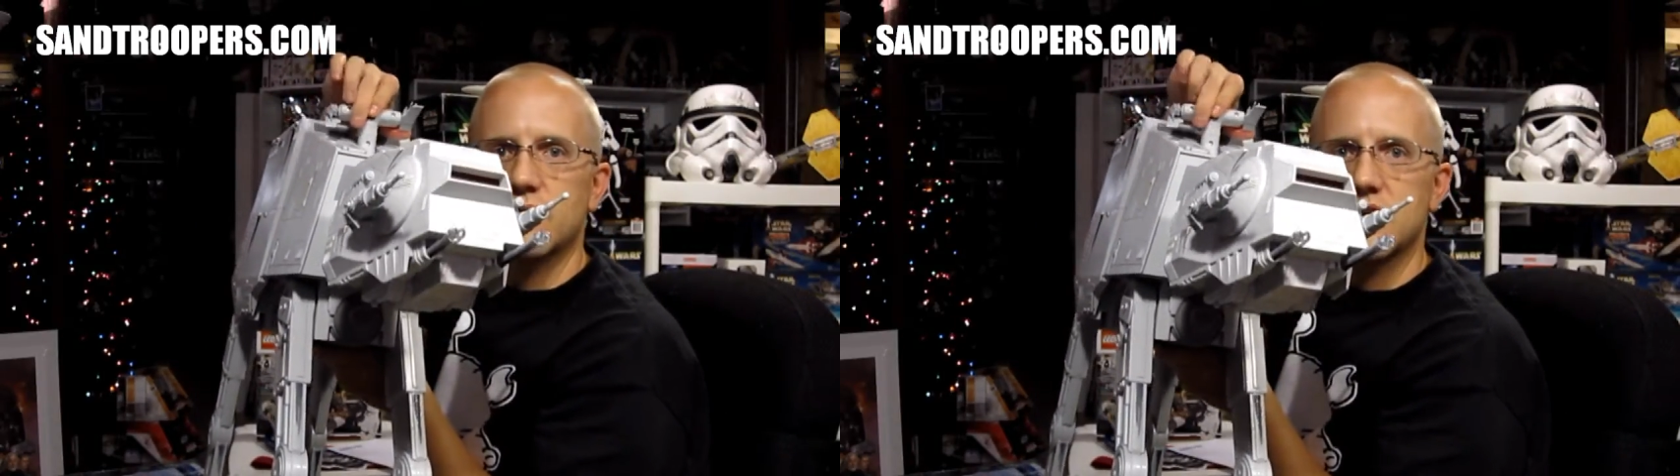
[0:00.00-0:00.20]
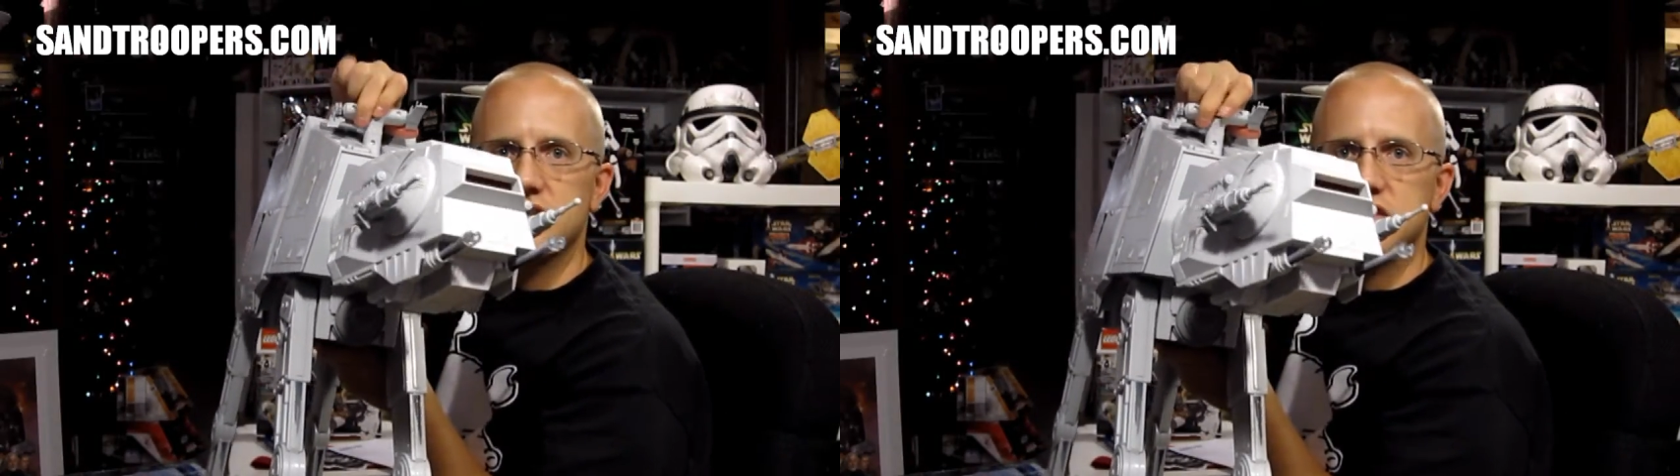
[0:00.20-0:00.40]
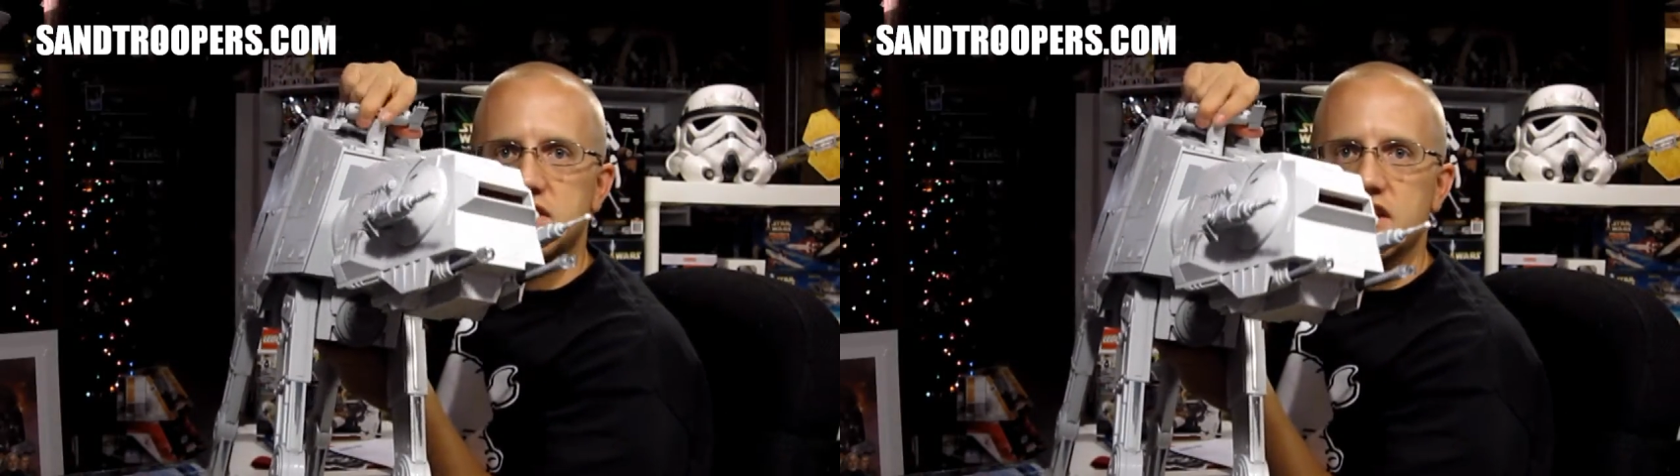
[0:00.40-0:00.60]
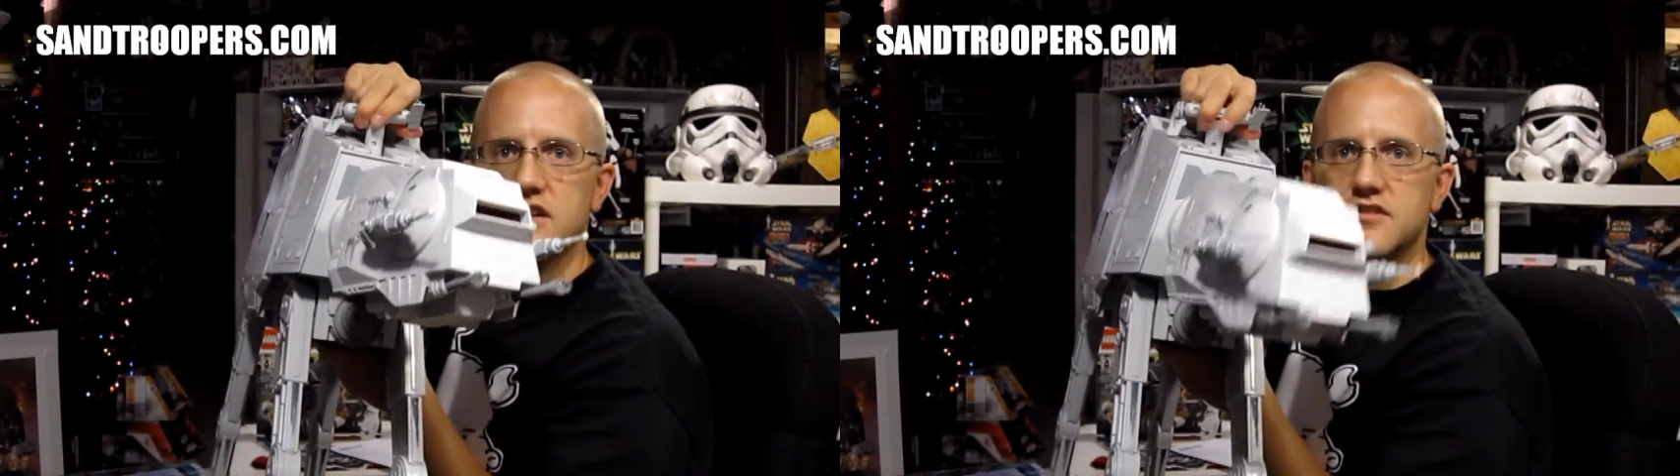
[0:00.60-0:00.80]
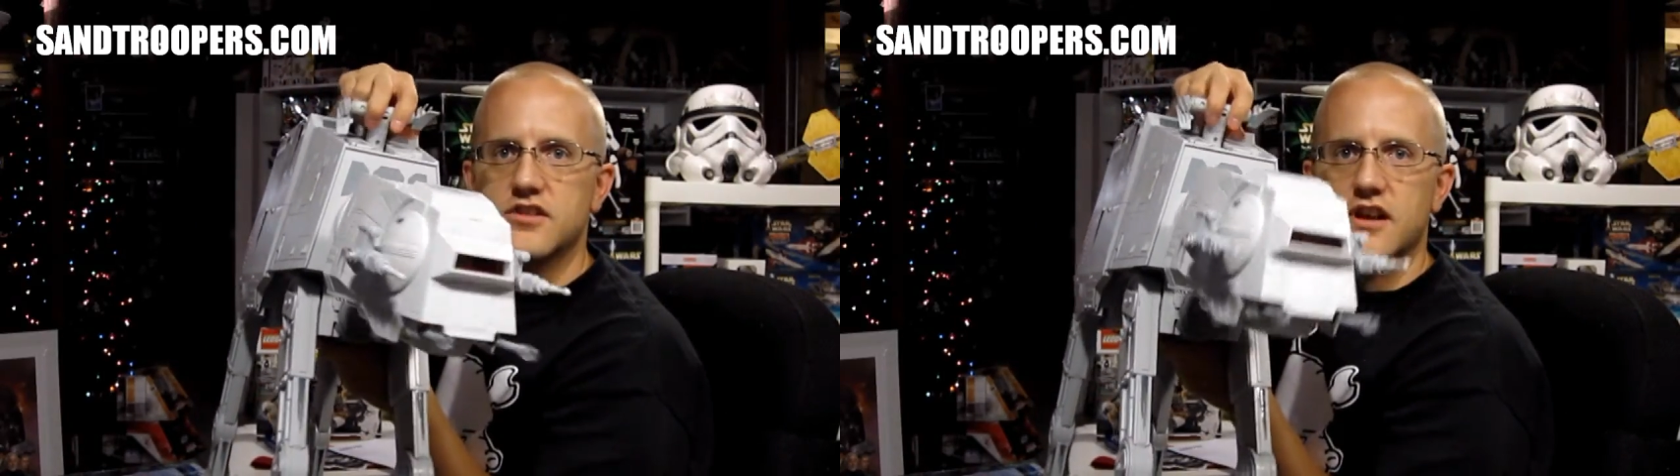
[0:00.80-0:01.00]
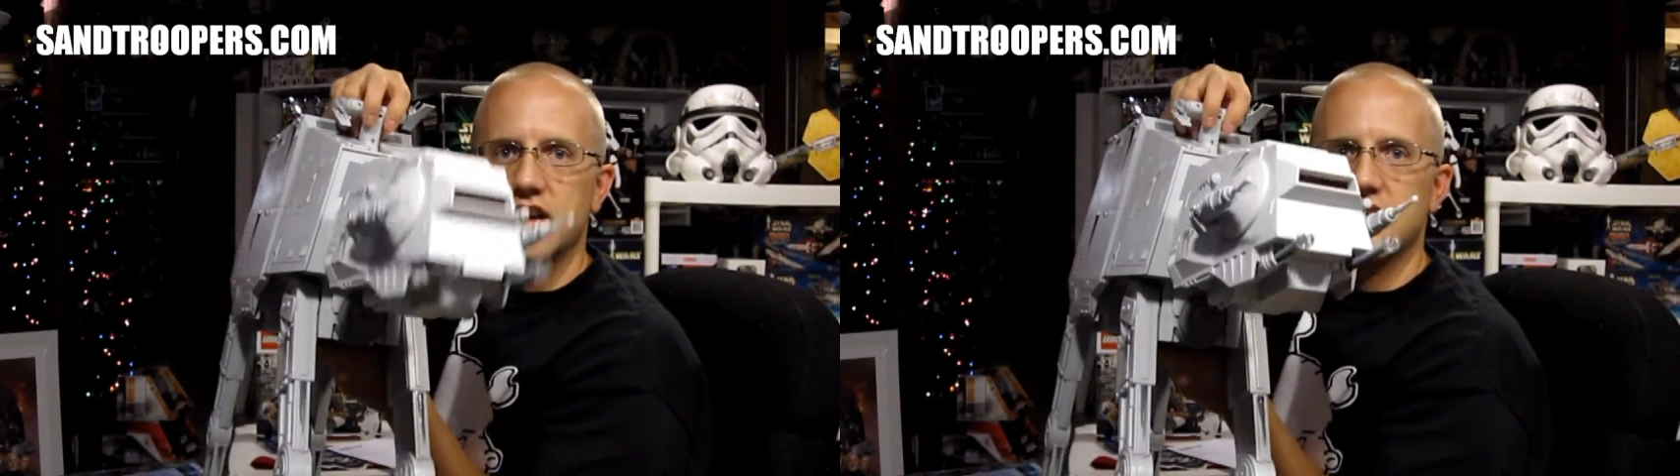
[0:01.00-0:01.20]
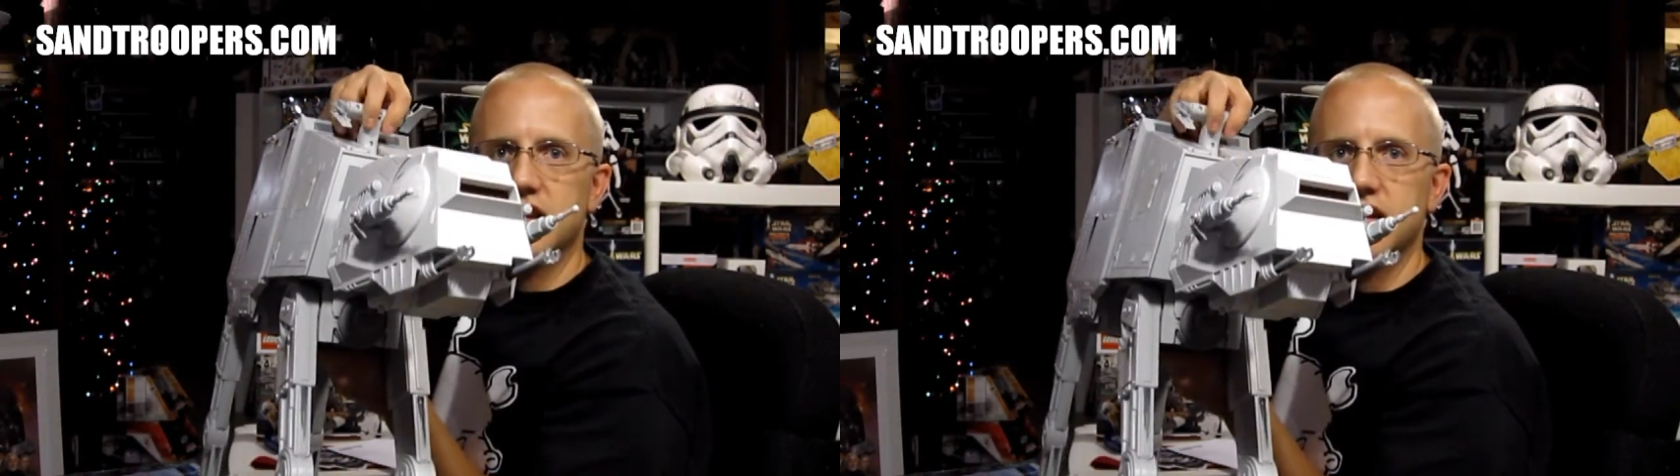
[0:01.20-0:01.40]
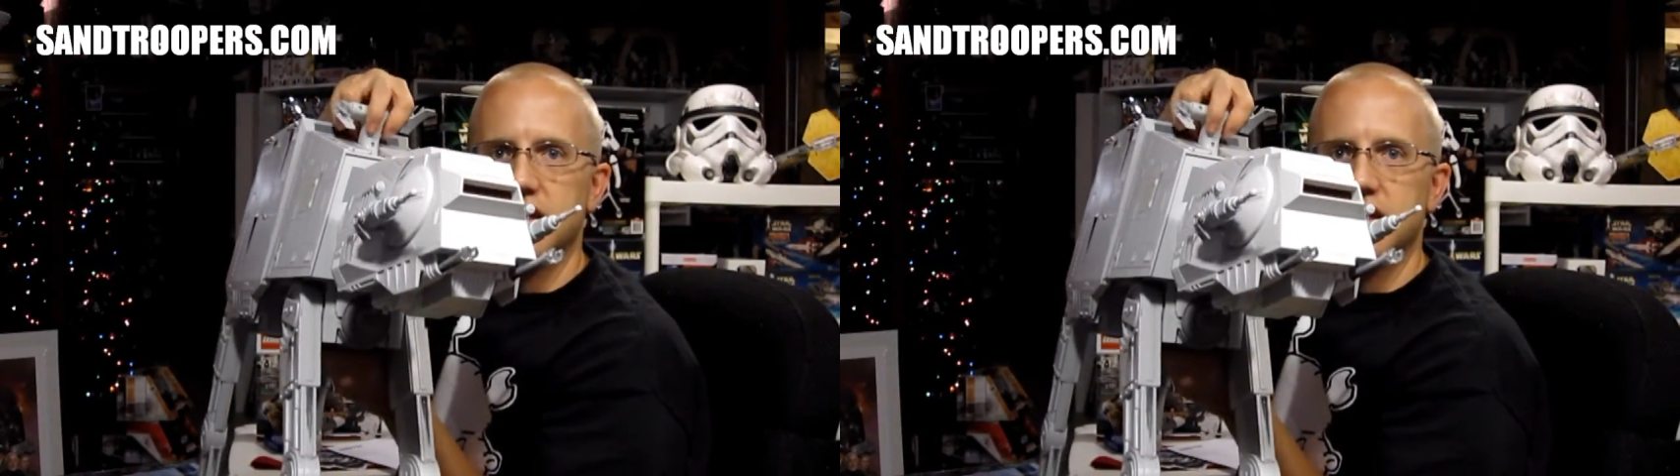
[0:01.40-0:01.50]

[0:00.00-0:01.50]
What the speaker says: what steers your head.